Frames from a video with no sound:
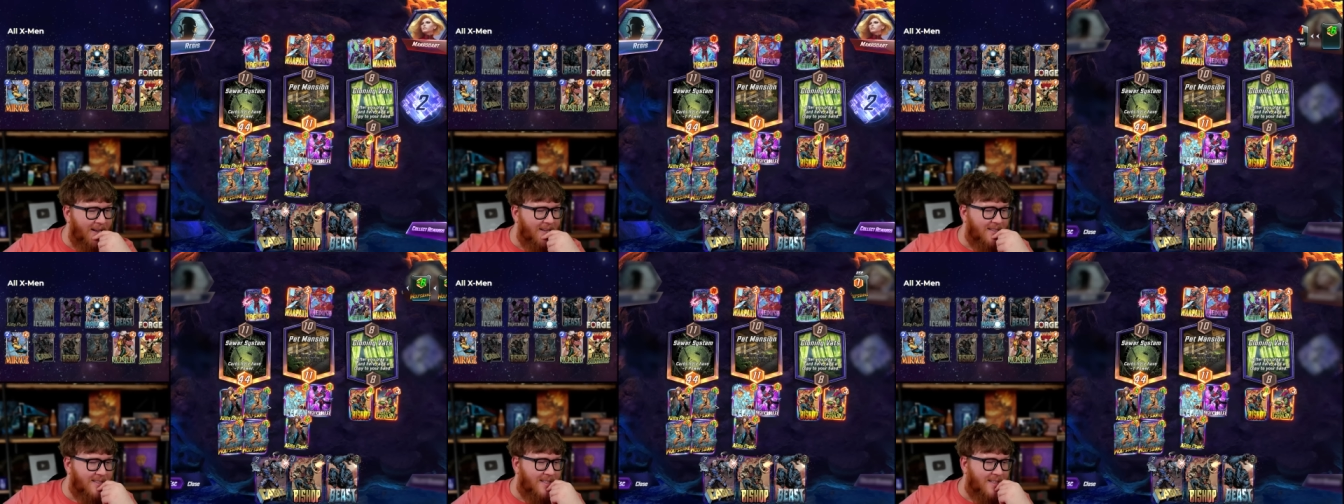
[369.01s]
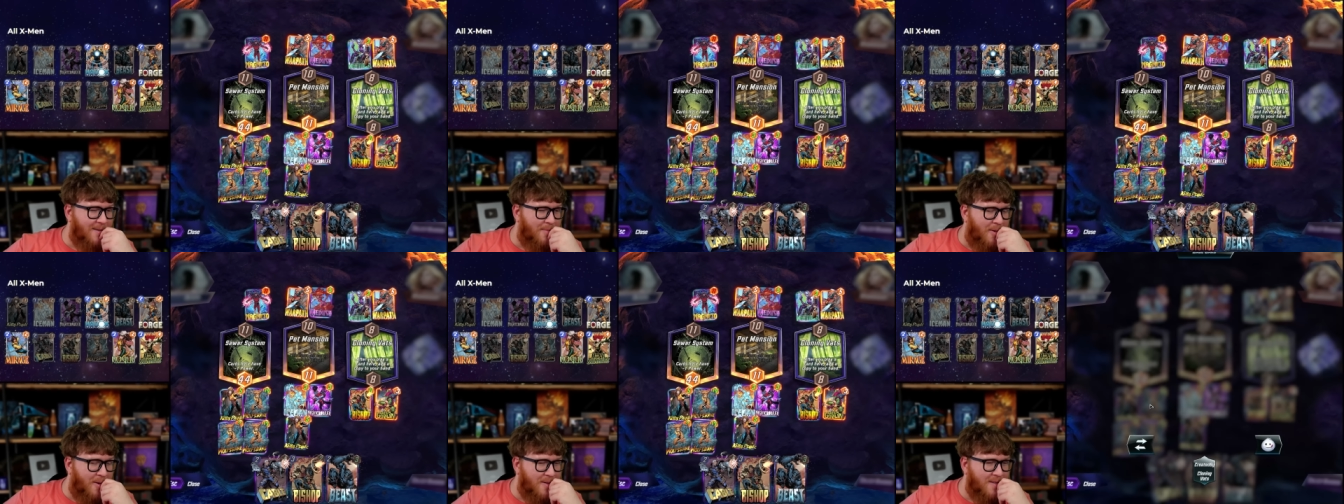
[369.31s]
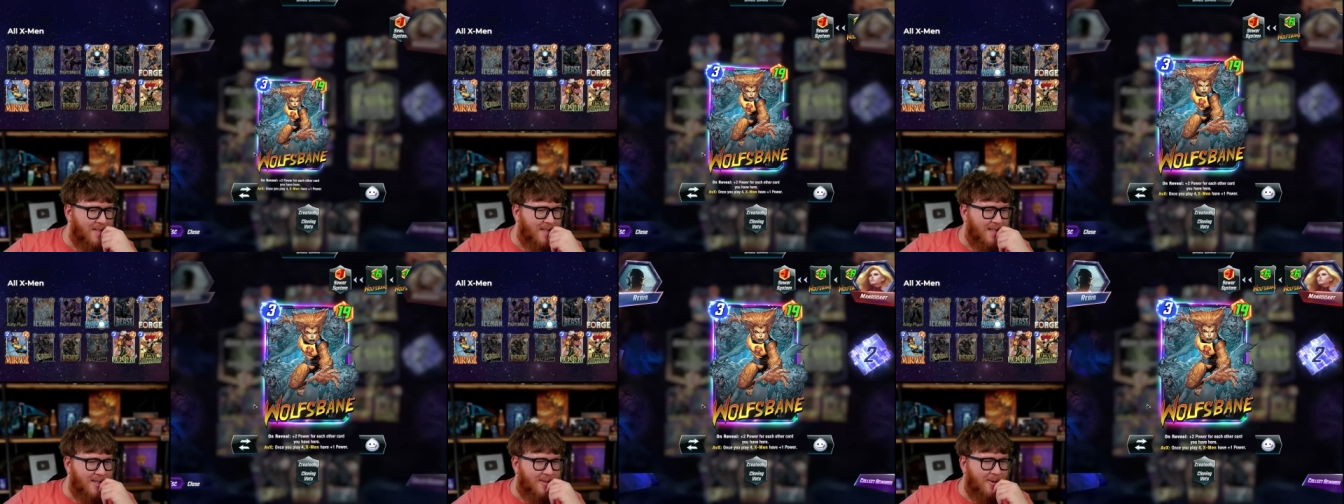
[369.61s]
is the
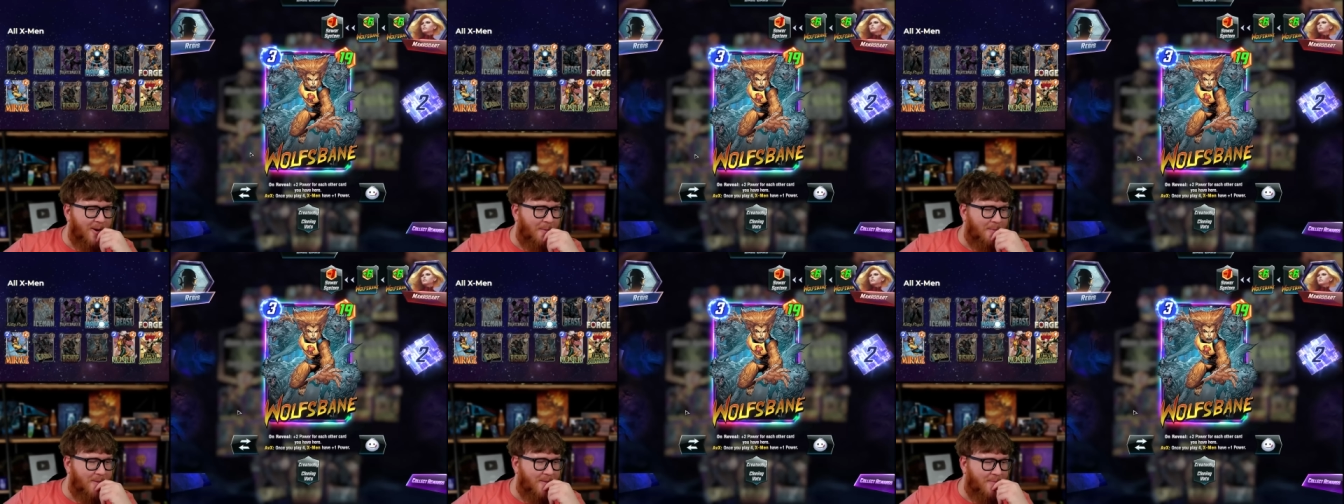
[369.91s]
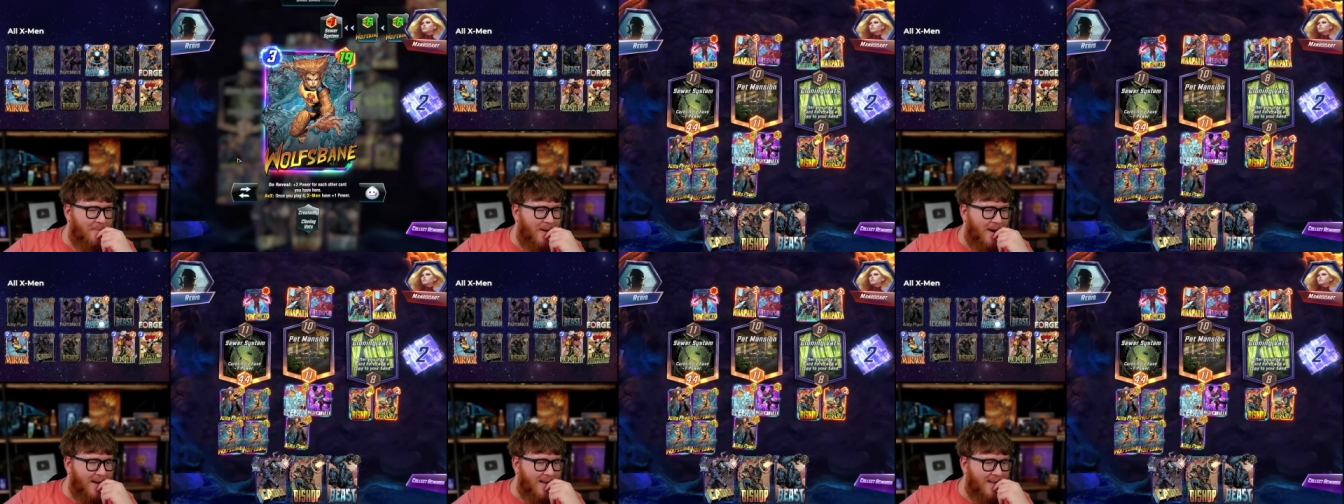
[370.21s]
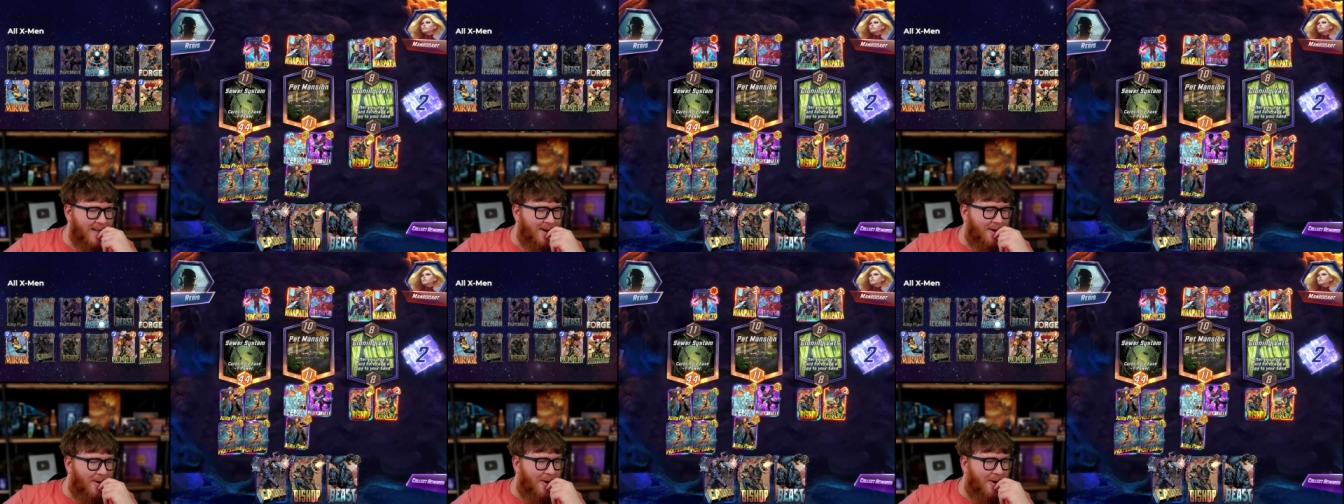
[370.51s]
most disruptive Magneto